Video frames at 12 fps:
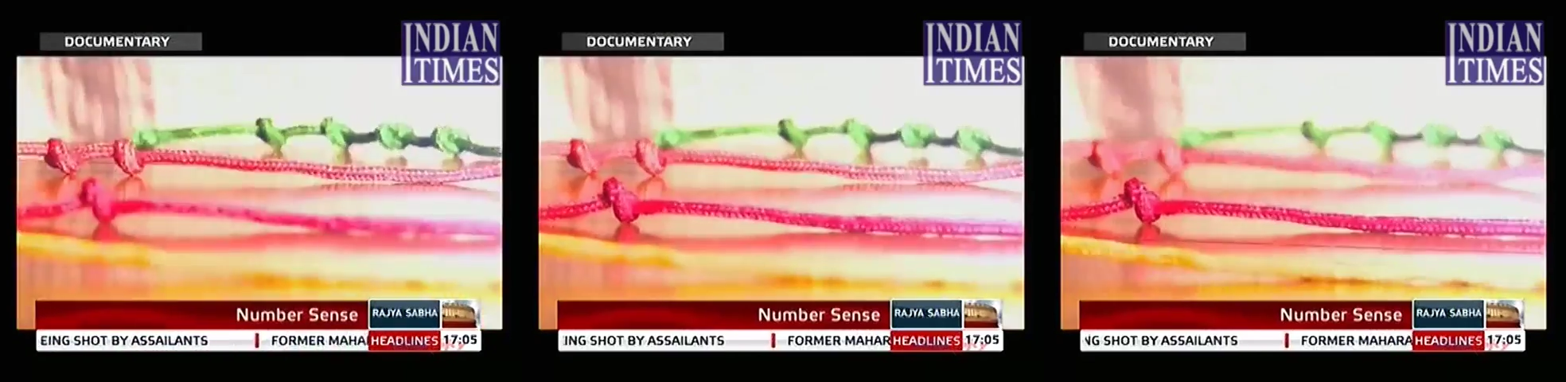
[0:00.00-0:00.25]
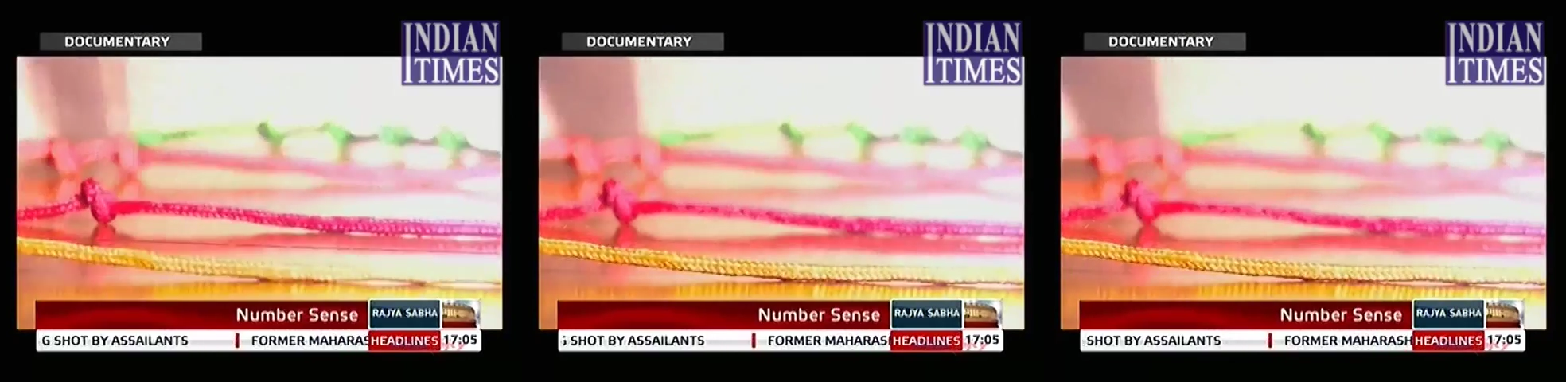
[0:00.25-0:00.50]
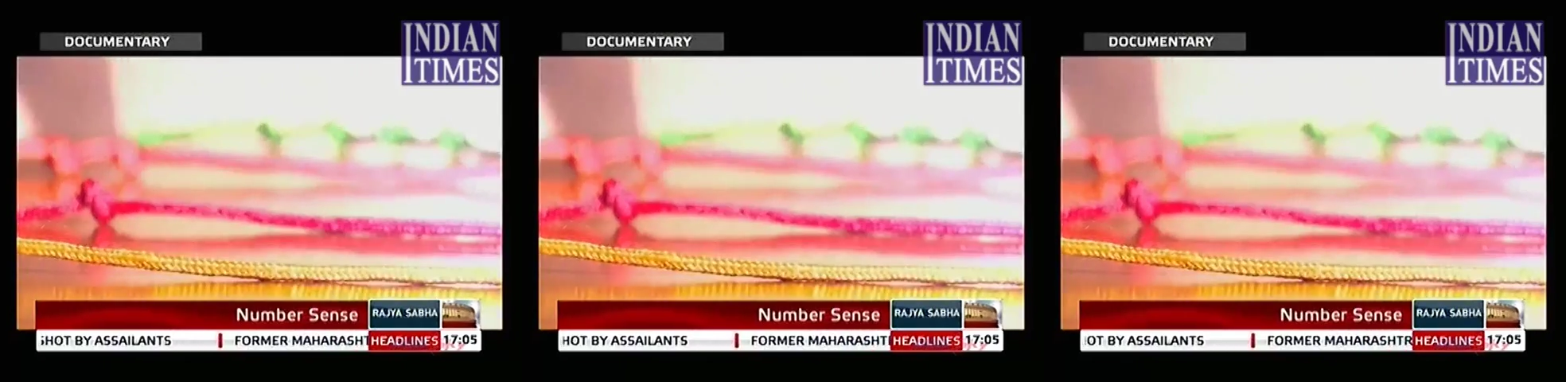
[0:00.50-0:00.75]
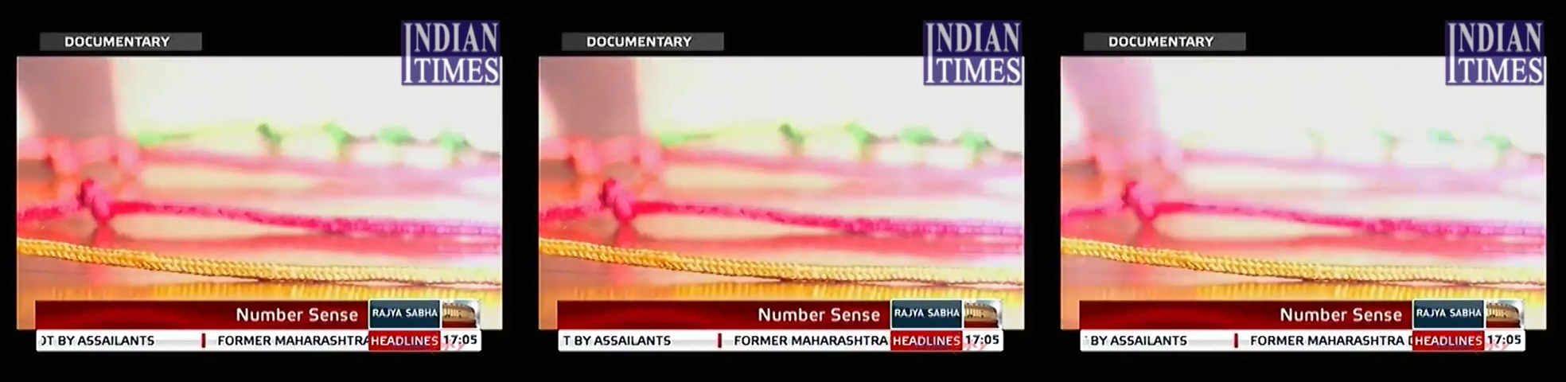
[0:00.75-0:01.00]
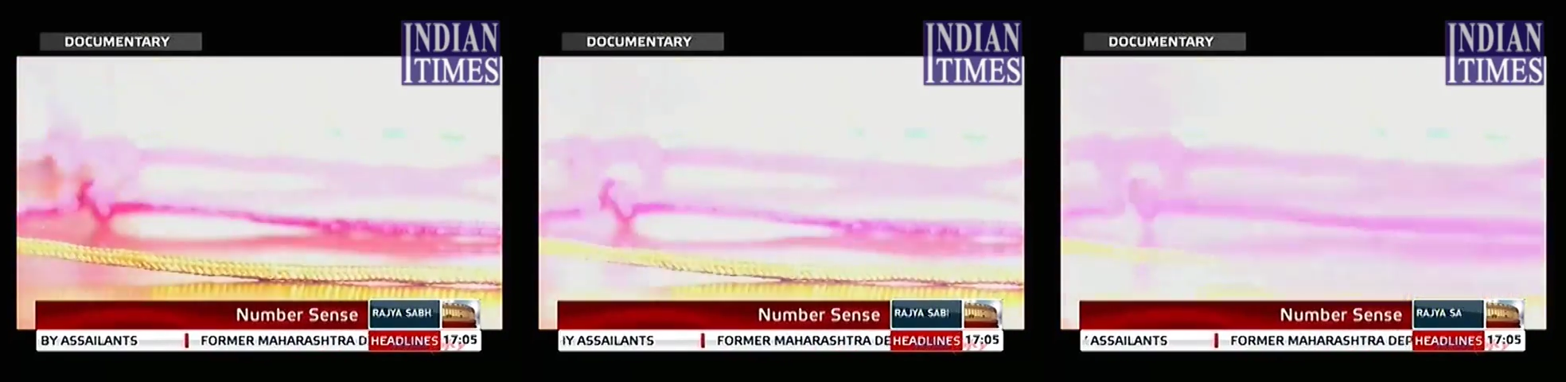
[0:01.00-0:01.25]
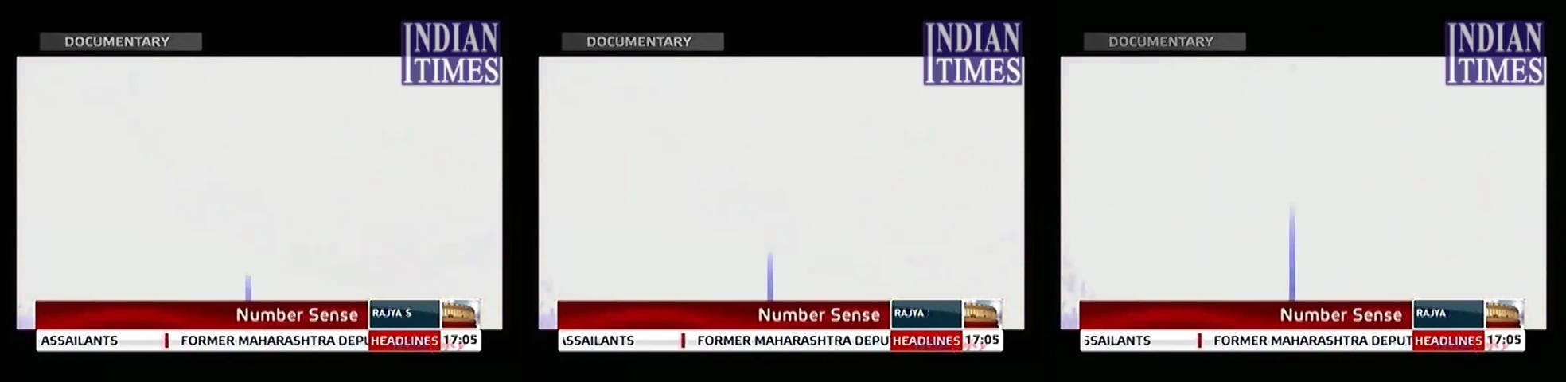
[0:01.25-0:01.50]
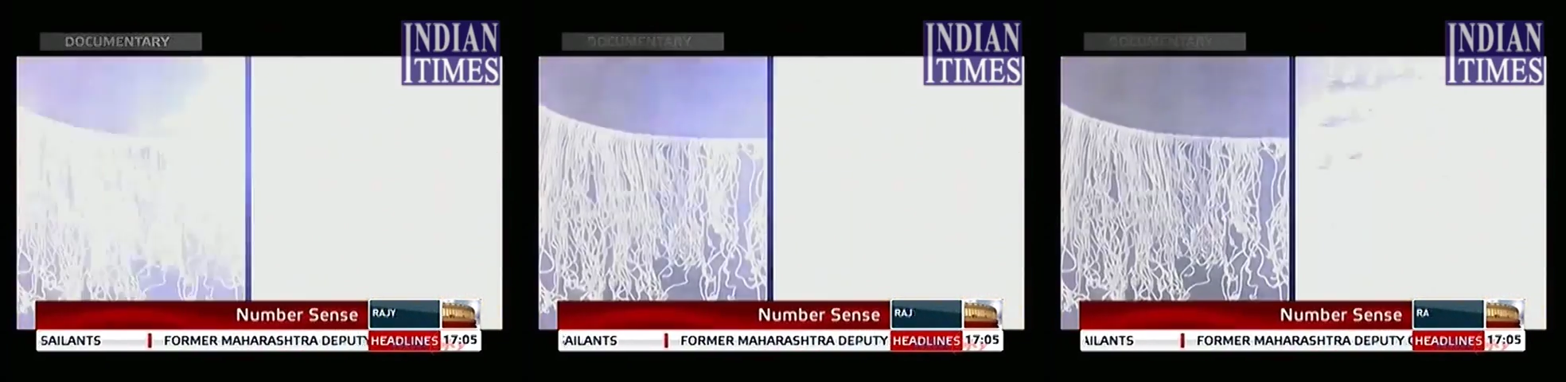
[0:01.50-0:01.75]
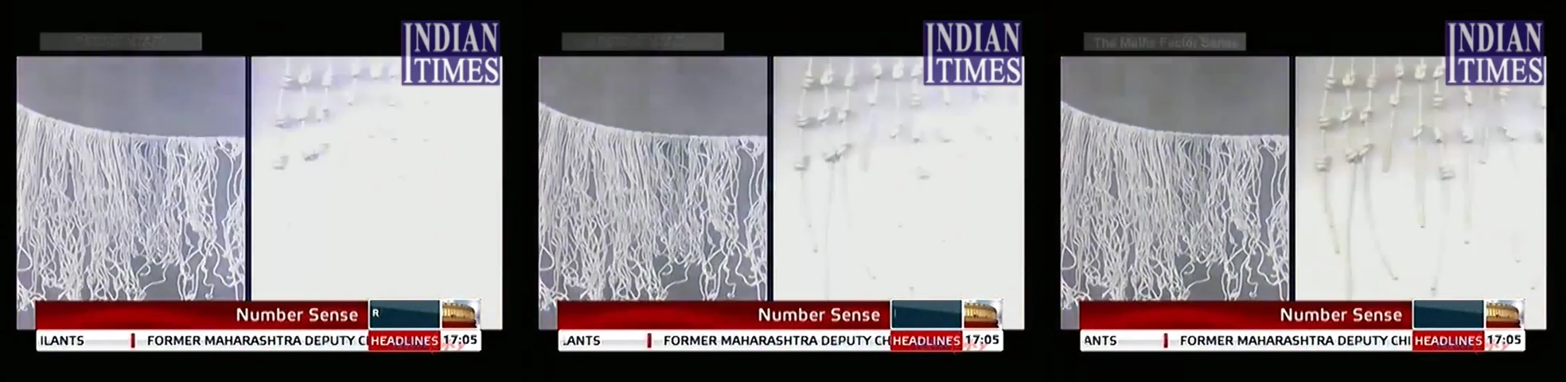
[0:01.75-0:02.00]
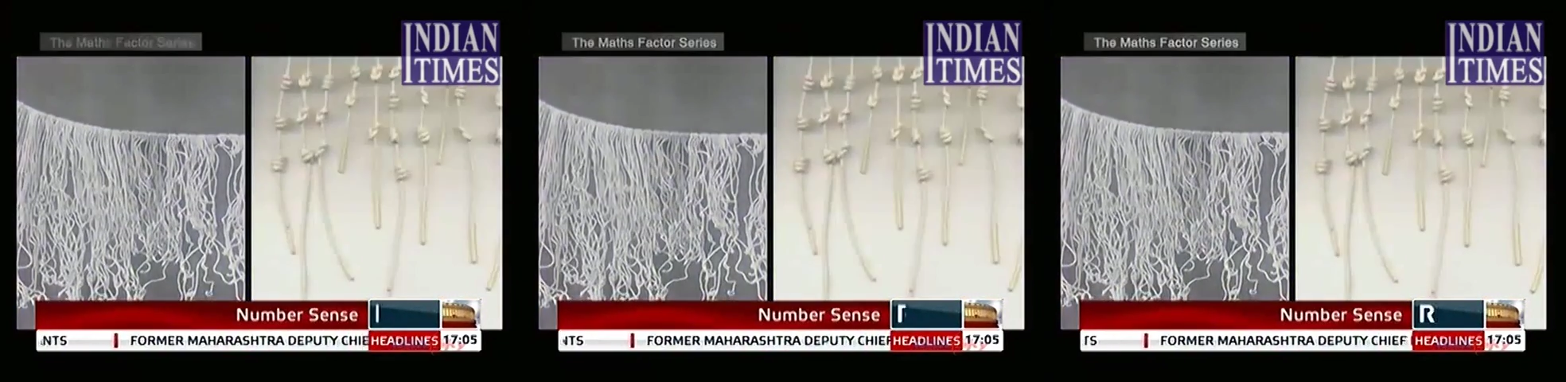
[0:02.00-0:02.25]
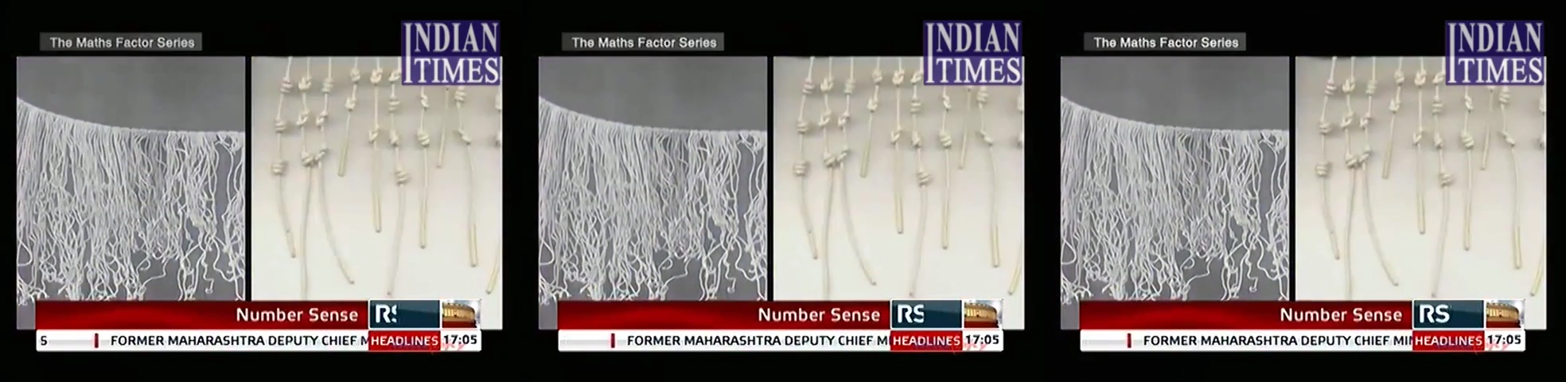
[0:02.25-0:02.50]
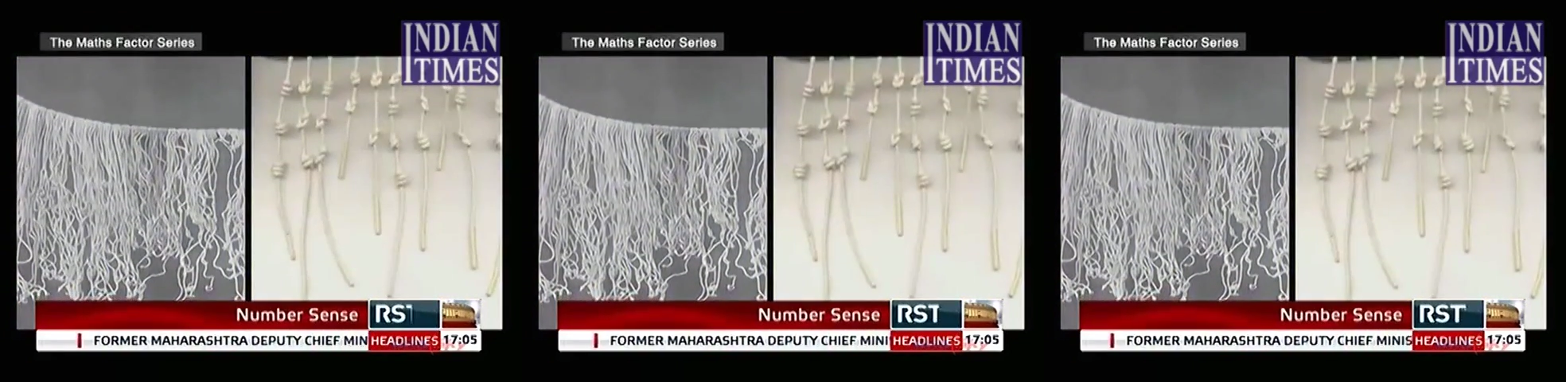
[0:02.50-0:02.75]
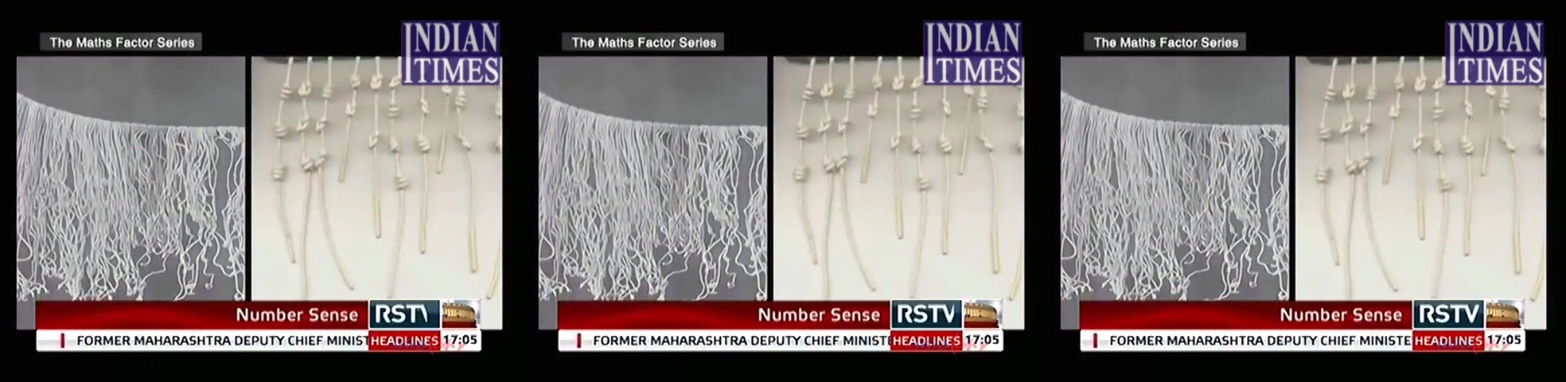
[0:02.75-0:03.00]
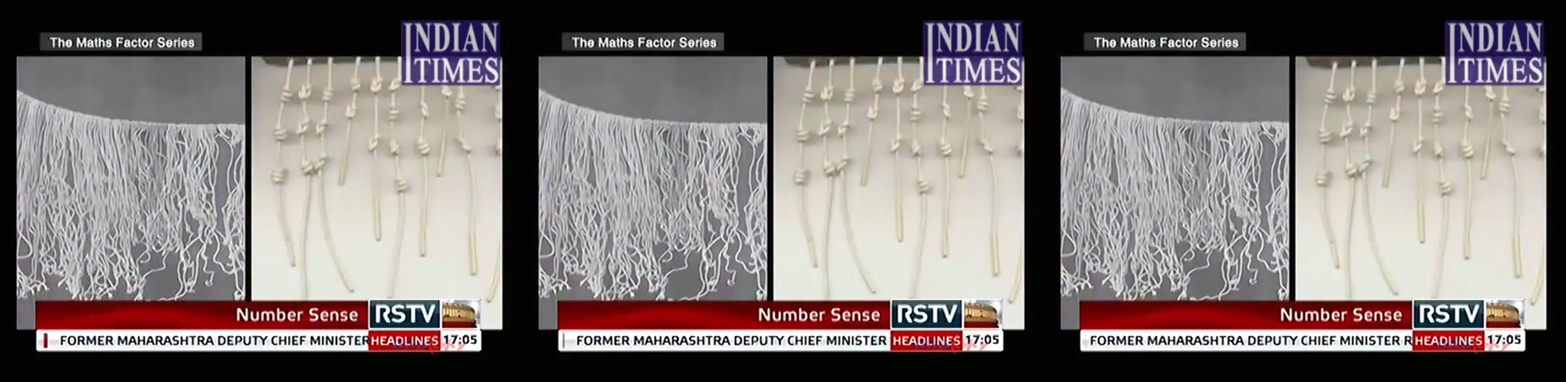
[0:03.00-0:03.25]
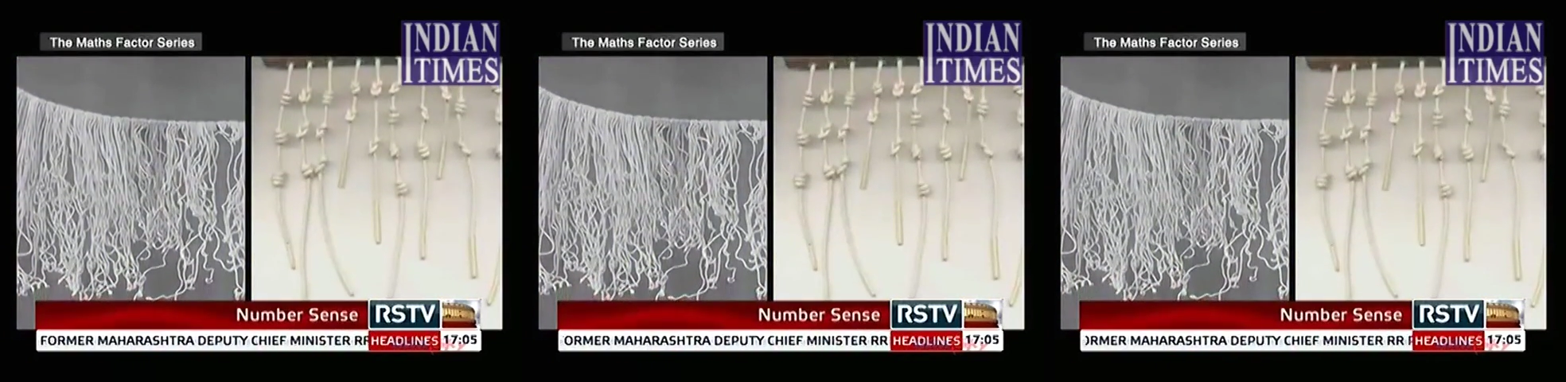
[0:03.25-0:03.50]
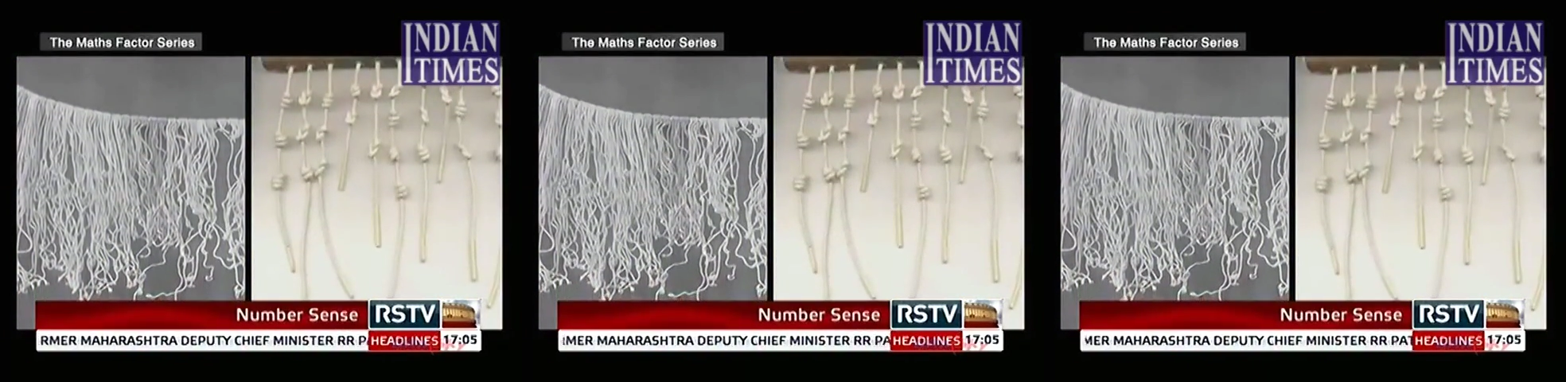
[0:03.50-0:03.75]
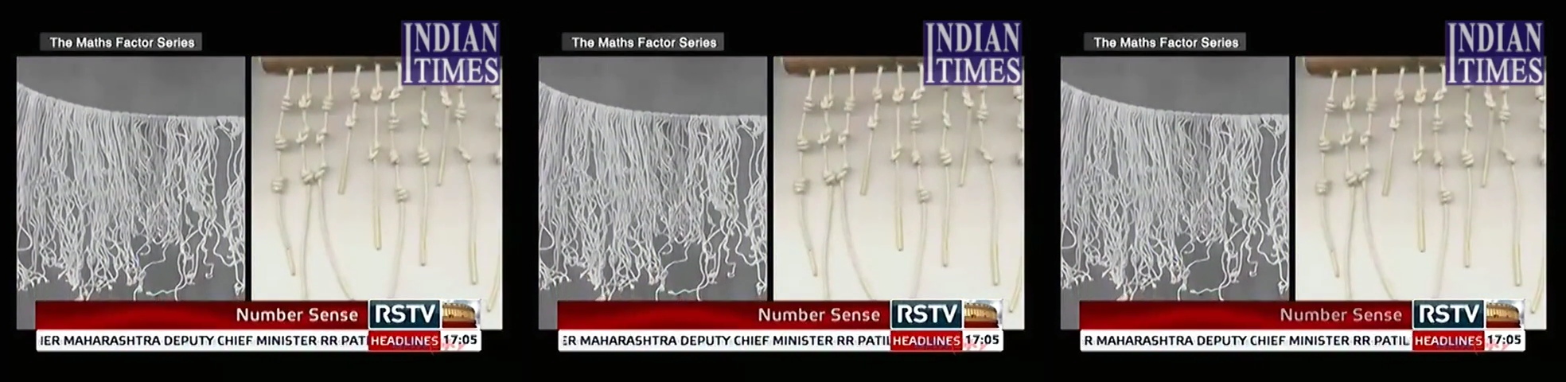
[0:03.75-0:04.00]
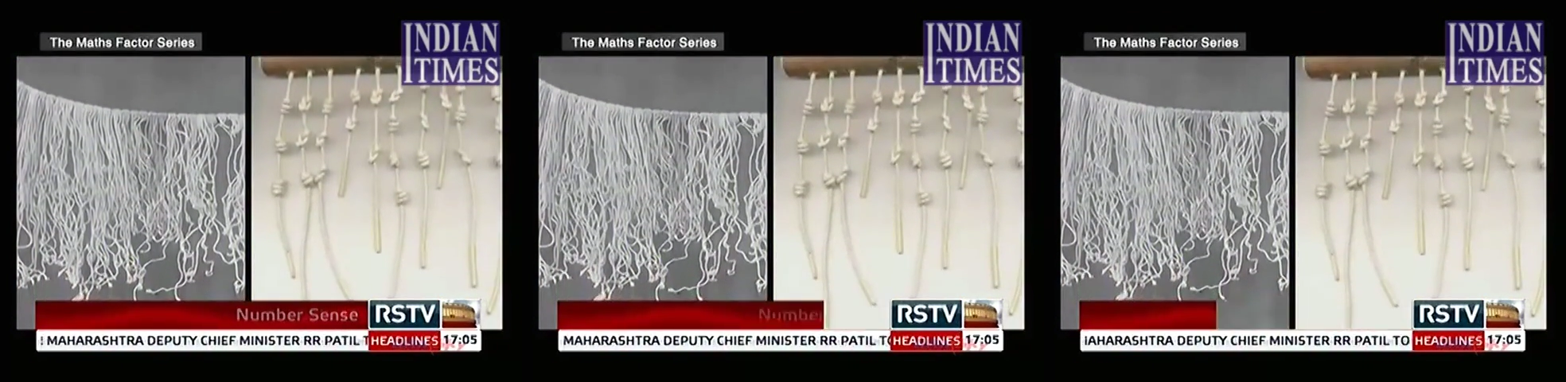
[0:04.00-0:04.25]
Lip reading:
(no speaker visible)